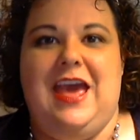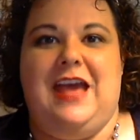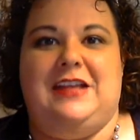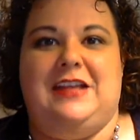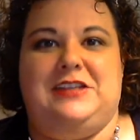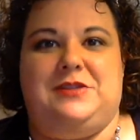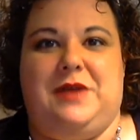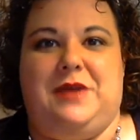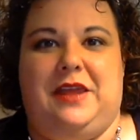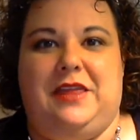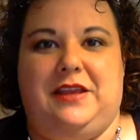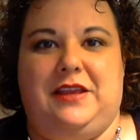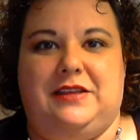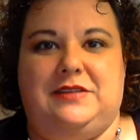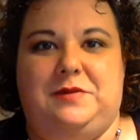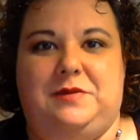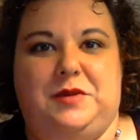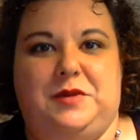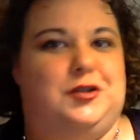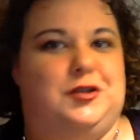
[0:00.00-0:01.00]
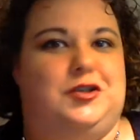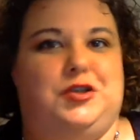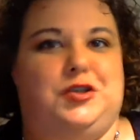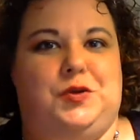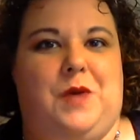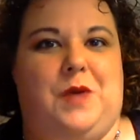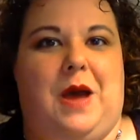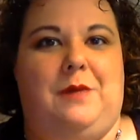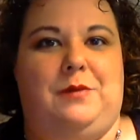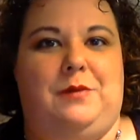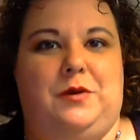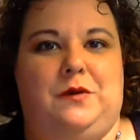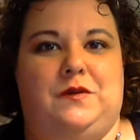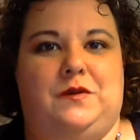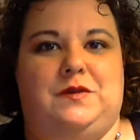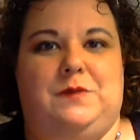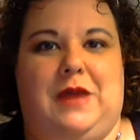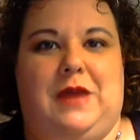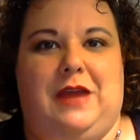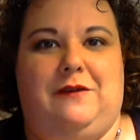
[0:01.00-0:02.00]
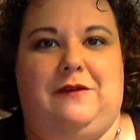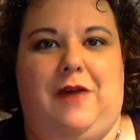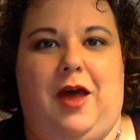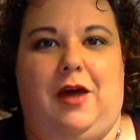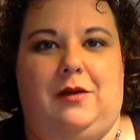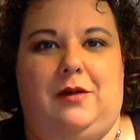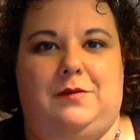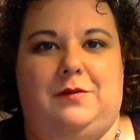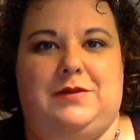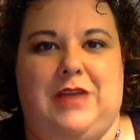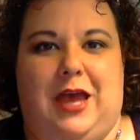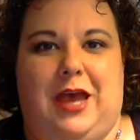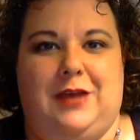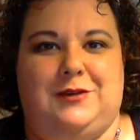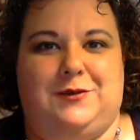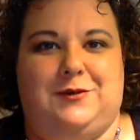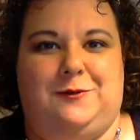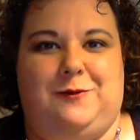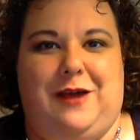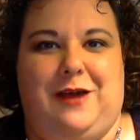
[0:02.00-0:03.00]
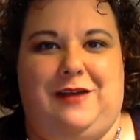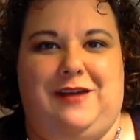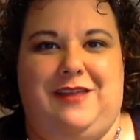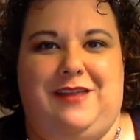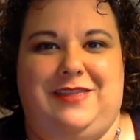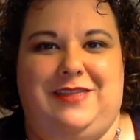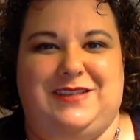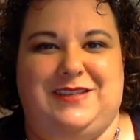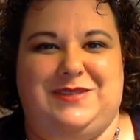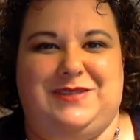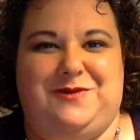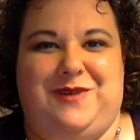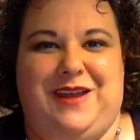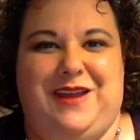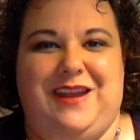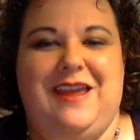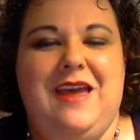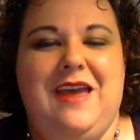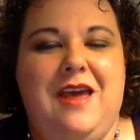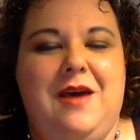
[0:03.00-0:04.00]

and so I think some of those doo-wop moves may have helped as well on this one.